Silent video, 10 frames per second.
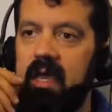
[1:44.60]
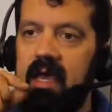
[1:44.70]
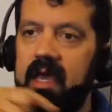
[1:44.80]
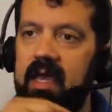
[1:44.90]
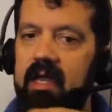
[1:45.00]

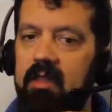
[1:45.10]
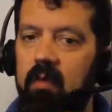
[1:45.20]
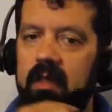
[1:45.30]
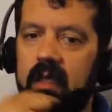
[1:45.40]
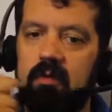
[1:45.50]
And the
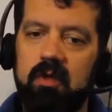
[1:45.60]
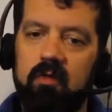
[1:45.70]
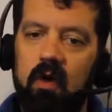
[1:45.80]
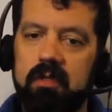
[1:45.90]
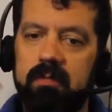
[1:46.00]
one that goes
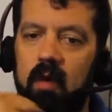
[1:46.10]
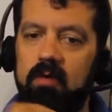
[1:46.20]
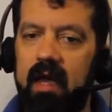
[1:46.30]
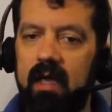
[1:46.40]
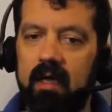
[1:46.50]
across bow
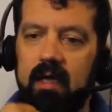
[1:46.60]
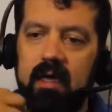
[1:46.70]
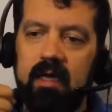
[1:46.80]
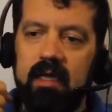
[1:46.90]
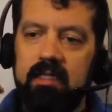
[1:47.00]
tie
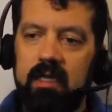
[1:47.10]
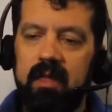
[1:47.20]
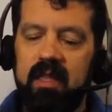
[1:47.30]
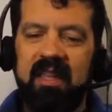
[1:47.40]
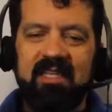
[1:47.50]
is a little
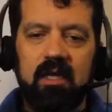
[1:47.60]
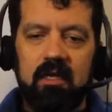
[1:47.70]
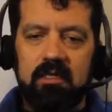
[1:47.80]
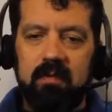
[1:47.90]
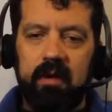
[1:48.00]
bit less
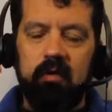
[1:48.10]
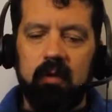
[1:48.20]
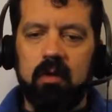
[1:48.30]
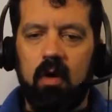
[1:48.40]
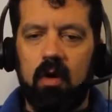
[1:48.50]
customary, and we
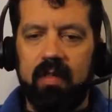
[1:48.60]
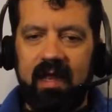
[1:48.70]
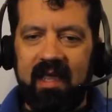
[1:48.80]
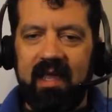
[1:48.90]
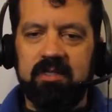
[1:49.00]
would call that
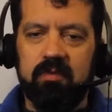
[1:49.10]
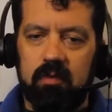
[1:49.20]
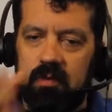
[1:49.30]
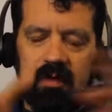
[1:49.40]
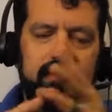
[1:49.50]
against the rule.
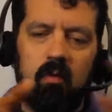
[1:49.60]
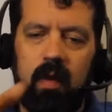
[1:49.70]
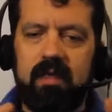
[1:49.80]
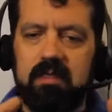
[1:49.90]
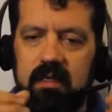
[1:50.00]
There are different
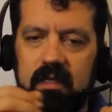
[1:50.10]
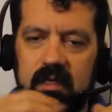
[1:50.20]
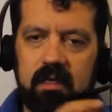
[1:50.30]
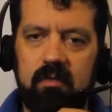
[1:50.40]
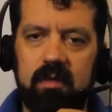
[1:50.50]
ways
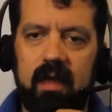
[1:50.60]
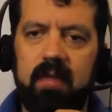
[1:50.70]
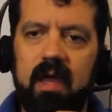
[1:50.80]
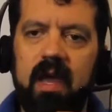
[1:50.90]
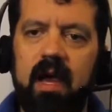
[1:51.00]
to do that.
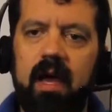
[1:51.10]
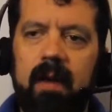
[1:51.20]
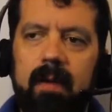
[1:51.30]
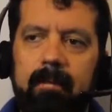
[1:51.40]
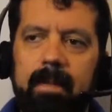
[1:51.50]

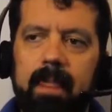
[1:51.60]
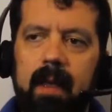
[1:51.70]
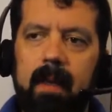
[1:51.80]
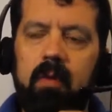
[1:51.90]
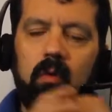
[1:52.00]

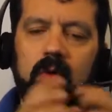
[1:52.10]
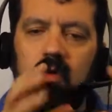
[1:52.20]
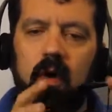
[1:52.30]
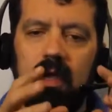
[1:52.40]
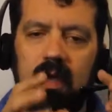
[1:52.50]
But we're
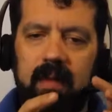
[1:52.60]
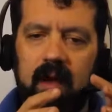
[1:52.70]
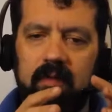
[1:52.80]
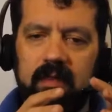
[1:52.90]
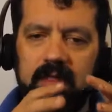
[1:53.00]
talking
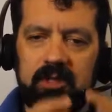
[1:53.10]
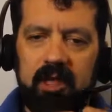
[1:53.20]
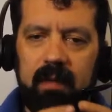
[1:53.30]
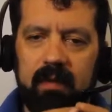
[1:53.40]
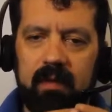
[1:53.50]
about the
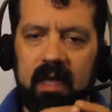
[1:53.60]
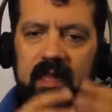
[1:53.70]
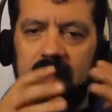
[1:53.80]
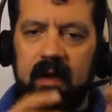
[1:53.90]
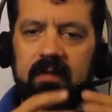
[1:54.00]
shape and the
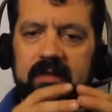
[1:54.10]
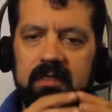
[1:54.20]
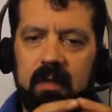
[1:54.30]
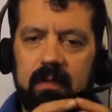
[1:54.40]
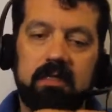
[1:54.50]
amount of
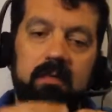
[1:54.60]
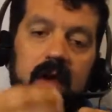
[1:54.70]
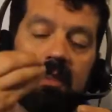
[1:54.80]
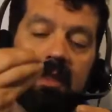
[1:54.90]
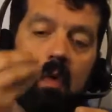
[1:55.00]
astigmatism
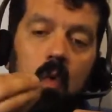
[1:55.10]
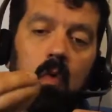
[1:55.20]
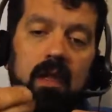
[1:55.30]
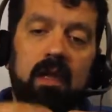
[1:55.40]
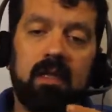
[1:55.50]
on the
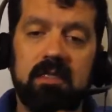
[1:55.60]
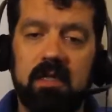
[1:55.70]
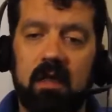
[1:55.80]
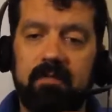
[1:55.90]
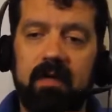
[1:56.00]
cornea
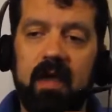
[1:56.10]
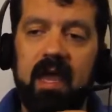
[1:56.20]
itself.